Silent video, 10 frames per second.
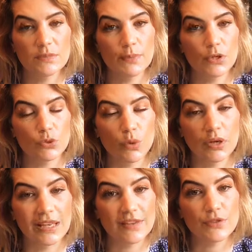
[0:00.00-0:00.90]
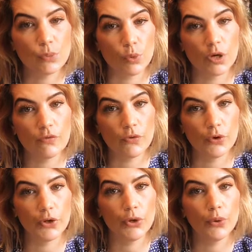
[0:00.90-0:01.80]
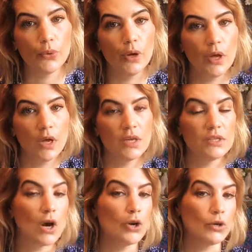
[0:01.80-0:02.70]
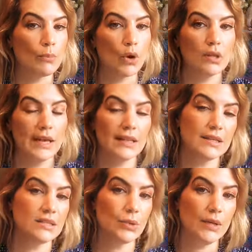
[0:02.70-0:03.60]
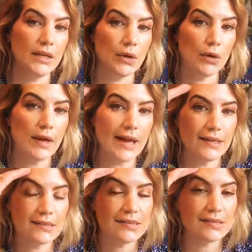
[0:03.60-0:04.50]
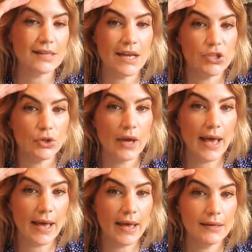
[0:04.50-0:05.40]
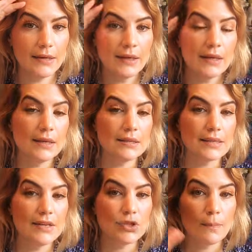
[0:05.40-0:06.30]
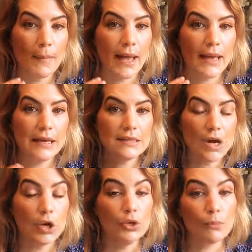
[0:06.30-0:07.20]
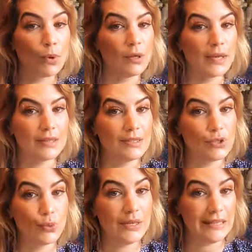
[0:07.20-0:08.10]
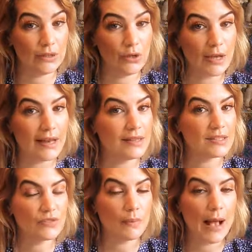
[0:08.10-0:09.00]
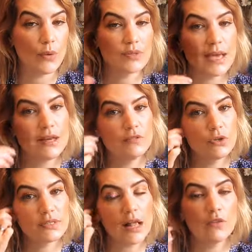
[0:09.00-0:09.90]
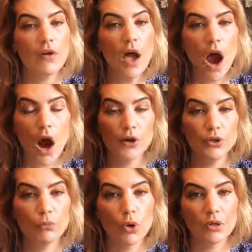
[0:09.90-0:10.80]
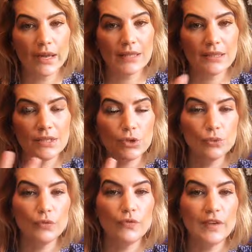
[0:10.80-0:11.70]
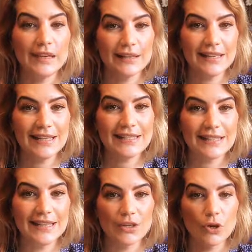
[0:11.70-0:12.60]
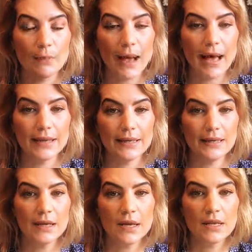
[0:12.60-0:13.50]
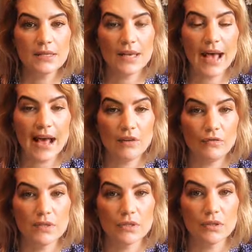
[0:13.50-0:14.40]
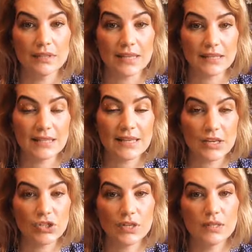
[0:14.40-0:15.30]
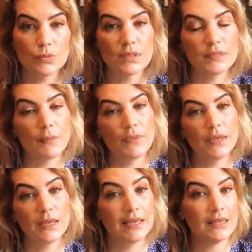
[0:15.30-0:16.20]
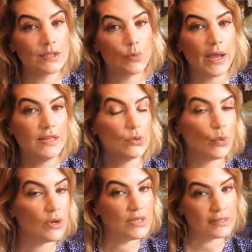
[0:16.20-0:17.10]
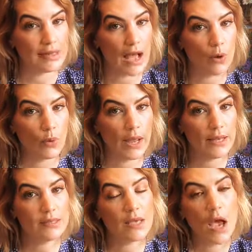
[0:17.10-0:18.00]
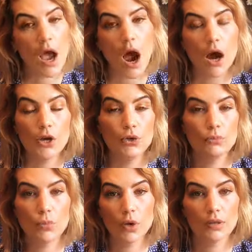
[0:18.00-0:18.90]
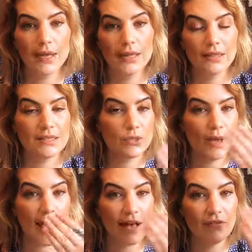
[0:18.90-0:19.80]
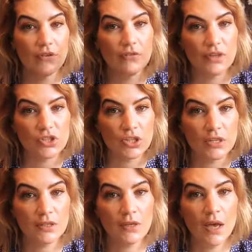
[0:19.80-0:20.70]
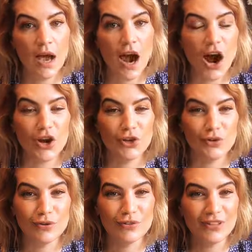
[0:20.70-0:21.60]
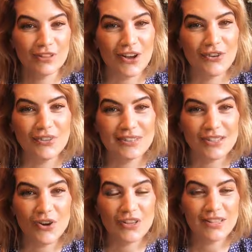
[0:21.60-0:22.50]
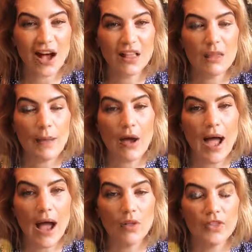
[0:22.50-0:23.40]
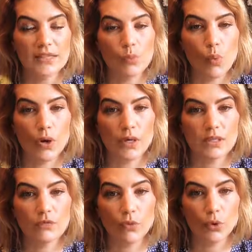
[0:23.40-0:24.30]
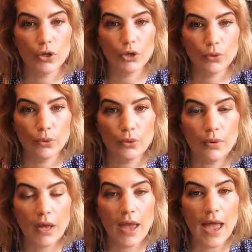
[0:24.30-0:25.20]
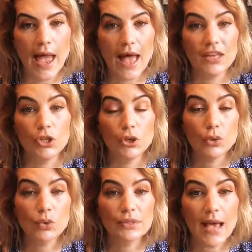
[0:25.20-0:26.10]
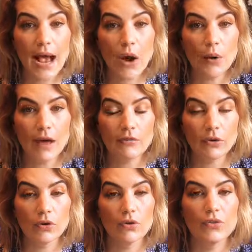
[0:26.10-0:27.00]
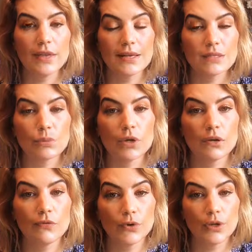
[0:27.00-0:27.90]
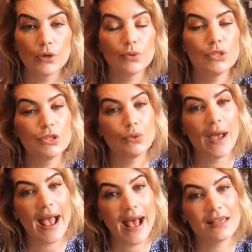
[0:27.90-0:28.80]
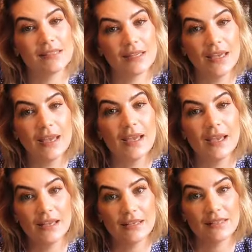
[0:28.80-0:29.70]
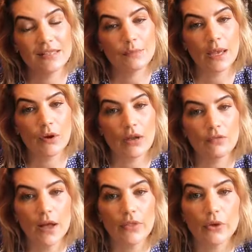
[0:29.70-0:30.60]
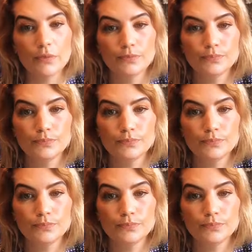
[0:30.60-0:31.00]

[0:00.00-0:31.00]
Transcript: spiritual gifts work for you? Are you more likely to hear guidance inside your head? inside your mind? Are you more likely to hear guidance from outside of yourself? Are you more likely to feel it in your body, to have physical sensations when something is right or is not right? Are you more likely to have a vision? Are you, you know, so it's all about how this works for you and use however things work for you to ask, is this my grandfather?